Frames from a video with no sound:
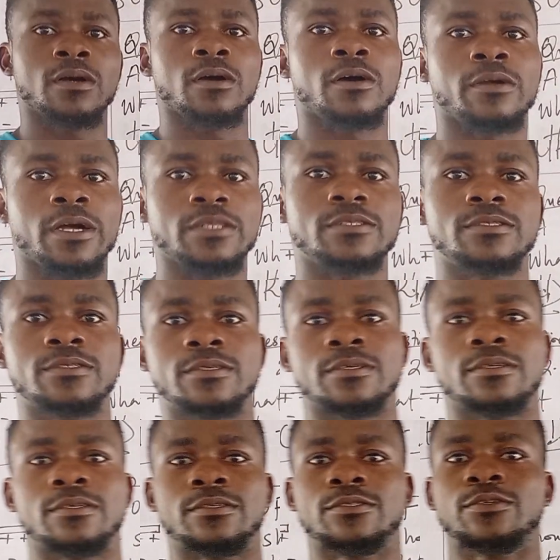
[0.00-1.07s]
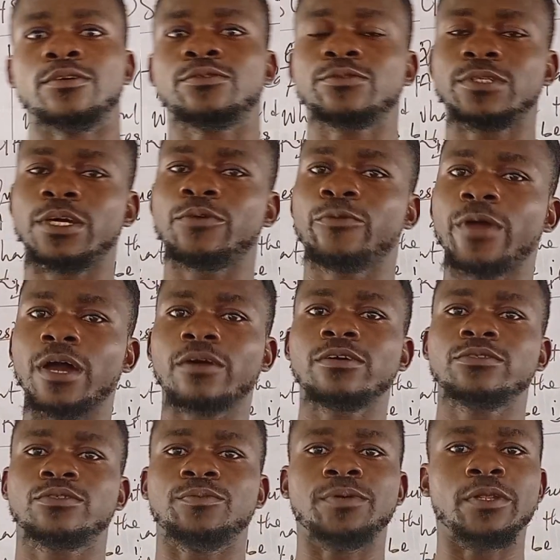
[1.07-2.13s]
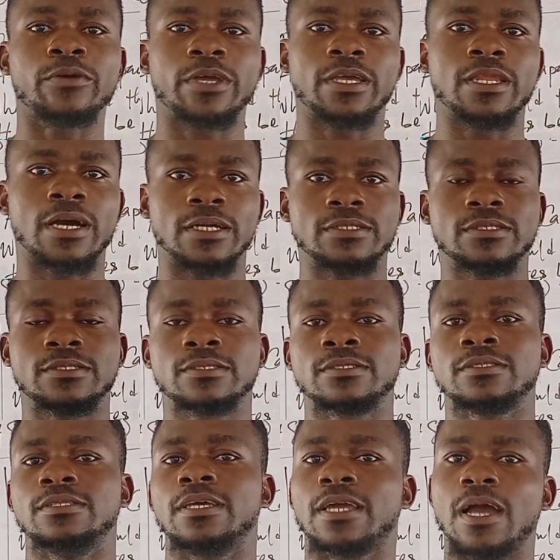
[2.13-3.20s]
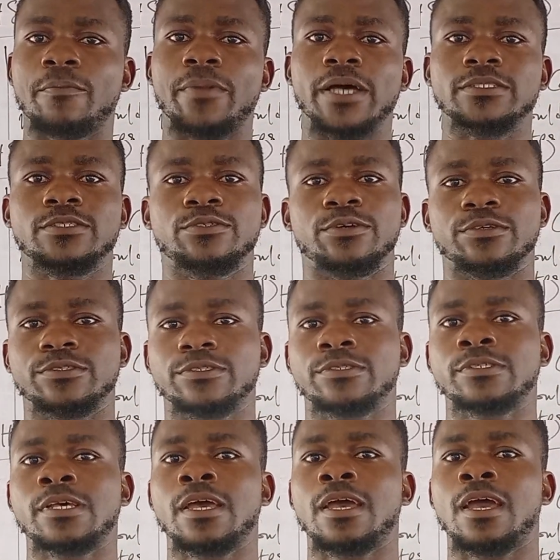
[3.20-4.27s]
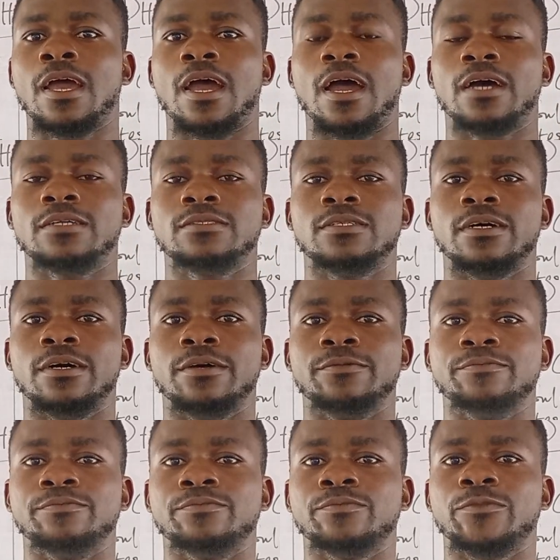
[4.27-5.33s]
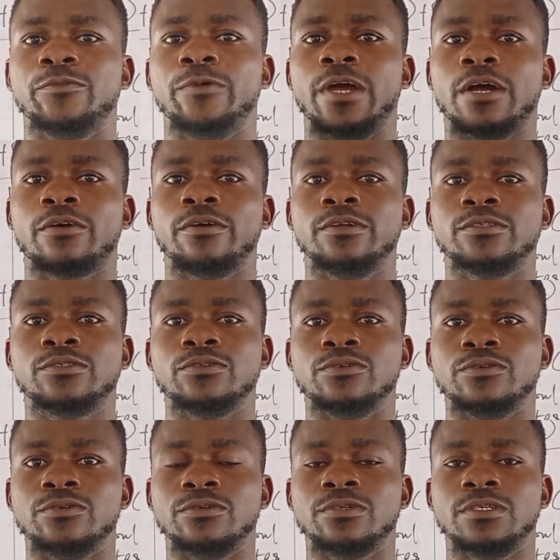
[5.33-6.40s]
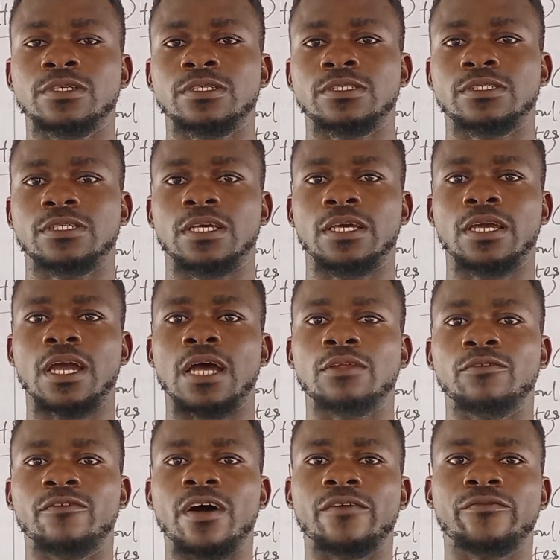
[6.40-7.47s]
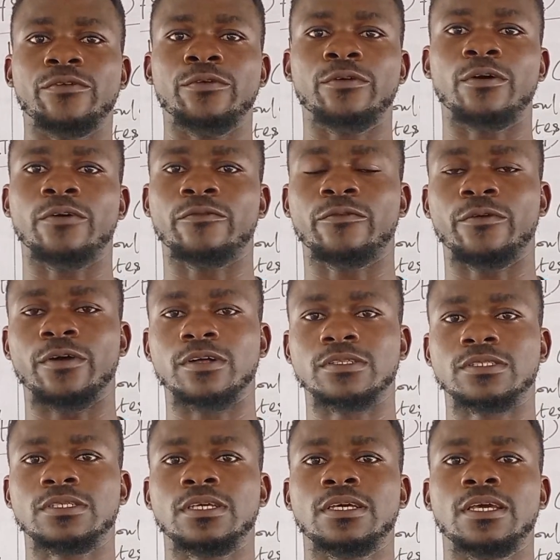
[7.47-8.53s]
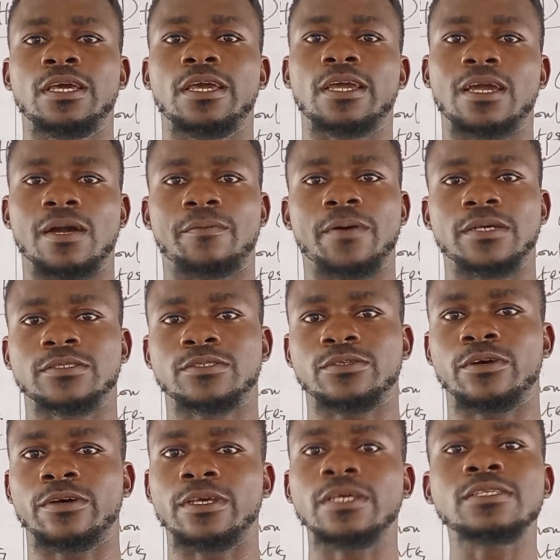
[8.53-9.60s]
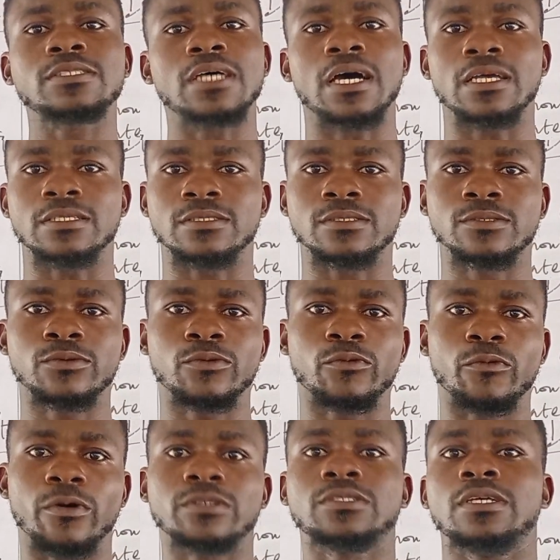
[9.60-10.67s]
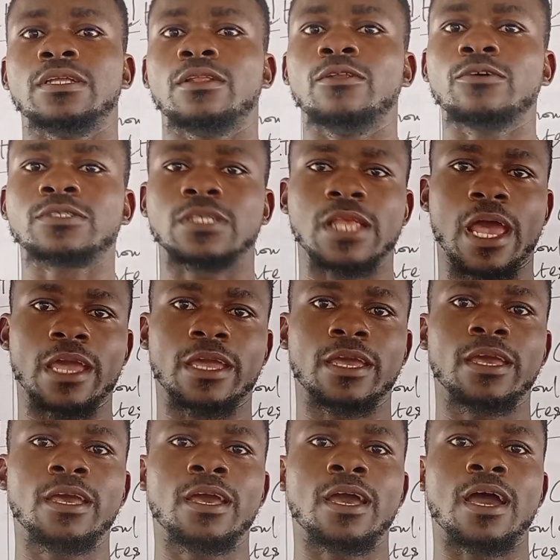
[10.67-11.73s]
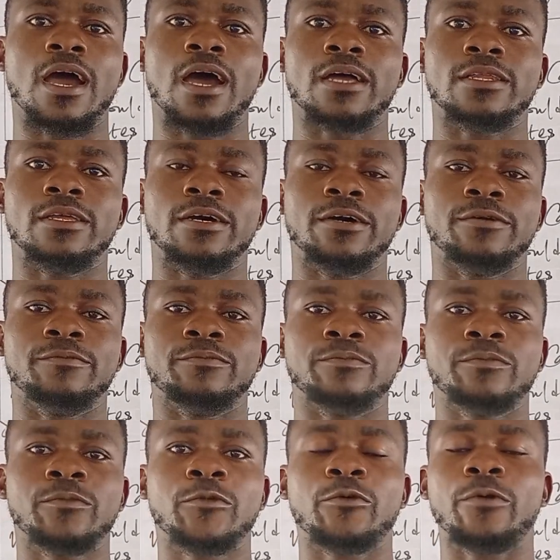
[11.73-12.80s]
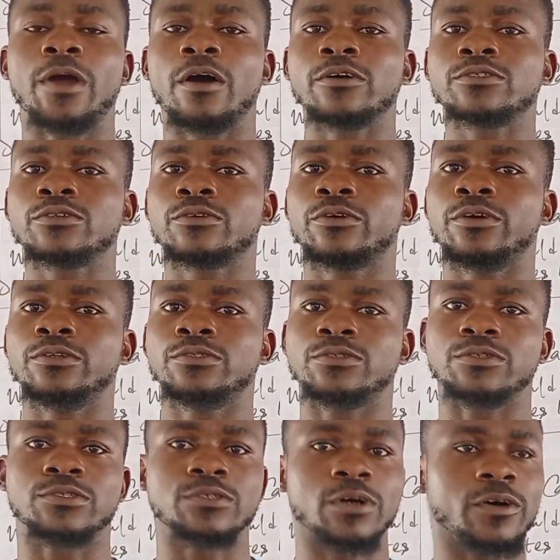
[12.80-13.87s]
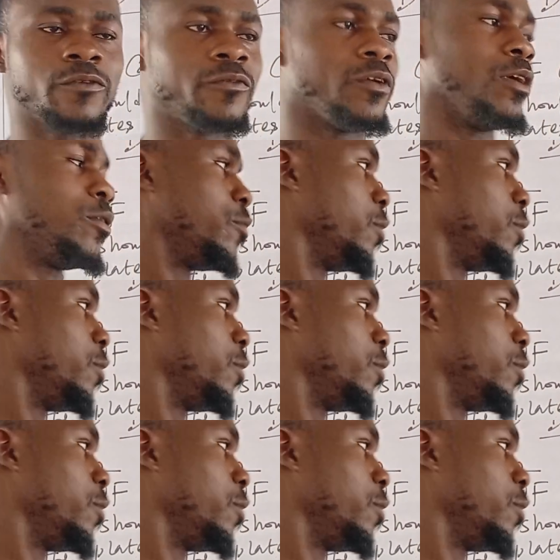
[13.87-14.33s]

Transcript: Alright, so today we are going to be looking at the capacitors, and we are going to see an overview of what a capacitor is and what it looks like, and we are also going to solve a